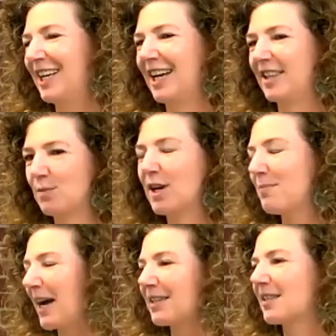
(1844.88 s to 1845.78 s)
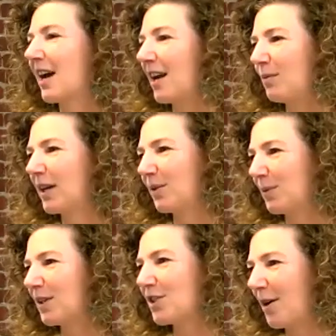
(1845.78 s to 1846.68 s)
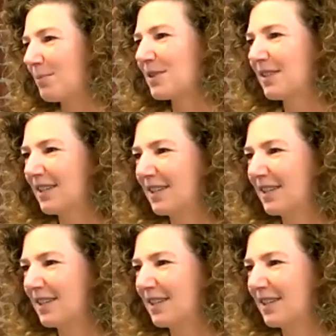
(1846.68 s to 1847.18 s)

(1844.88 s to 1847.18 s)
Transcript: And then we'll come back to Seattle. We'll get real jobs.